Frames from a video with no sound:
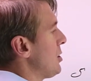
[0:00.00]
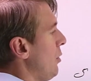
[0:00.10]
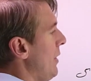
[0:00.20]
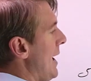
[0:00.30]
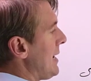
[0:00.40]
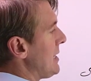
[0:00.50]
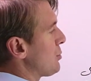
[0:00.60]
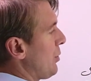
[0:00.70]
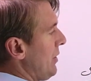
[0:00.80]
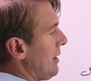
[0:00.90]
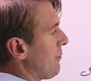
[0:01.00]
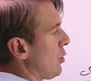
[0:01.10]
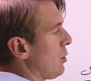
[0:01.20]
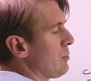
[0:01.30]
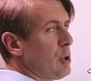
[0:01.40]
so that is with any
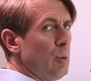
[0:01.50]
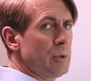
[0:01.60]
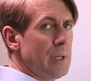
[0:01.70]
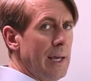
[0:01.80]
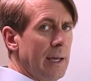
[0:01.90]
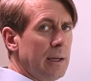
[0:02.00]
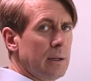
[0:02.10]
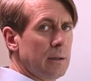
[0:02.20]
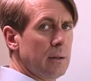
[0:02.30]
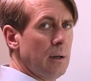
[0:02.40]
verbs who will take